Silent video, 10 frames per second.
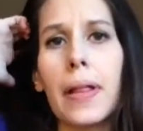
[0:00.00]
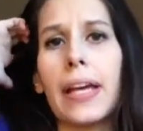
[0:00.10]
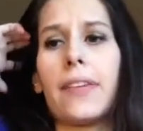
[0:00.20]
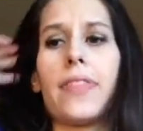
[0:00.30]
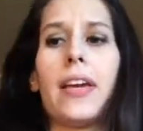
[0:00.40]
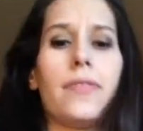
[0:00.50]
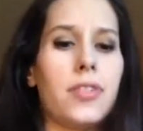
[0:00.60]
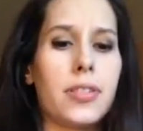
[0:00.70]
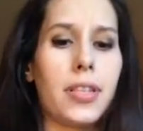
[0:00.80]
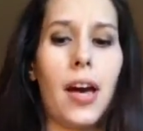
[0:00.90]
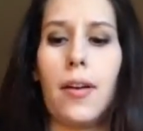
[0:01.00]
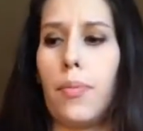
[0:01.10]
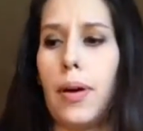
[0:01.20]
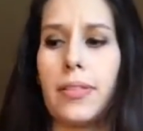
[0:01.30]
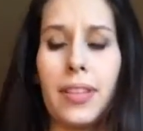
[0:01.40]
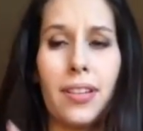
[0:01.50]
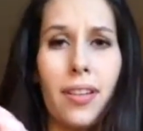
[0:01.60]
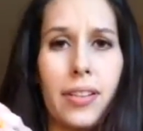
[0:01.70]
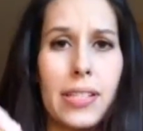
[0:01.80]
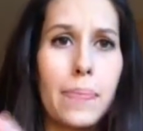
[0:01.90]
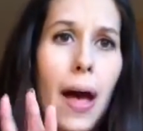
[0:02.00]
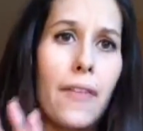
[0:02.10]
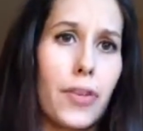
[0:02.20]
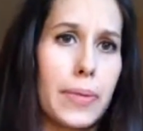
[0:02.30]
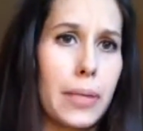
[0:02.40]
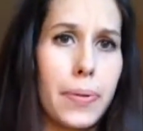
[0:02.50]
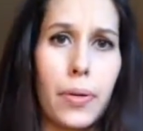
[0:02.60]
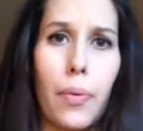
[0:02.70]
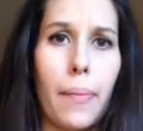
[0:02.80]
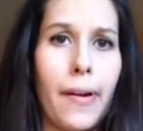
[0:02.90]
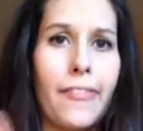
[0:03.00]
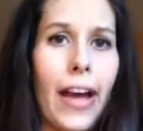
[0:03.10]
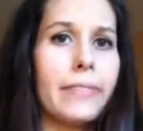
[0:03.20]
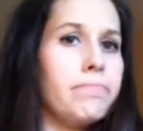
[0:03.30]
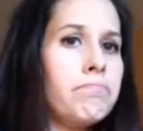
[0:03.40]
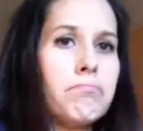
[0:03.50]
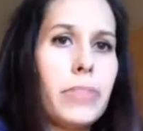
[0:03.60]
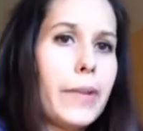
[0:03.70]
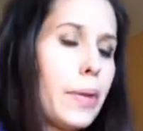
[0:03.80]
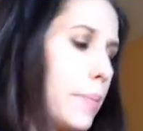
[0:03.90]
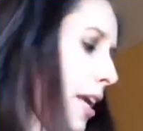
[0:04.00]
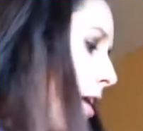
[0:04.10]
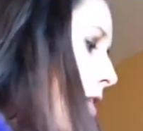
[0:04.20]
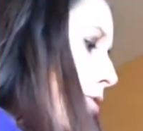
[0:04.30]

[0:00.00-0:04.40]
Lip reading: Like, if they've just got one little spot for me to put a warmer, fine by me.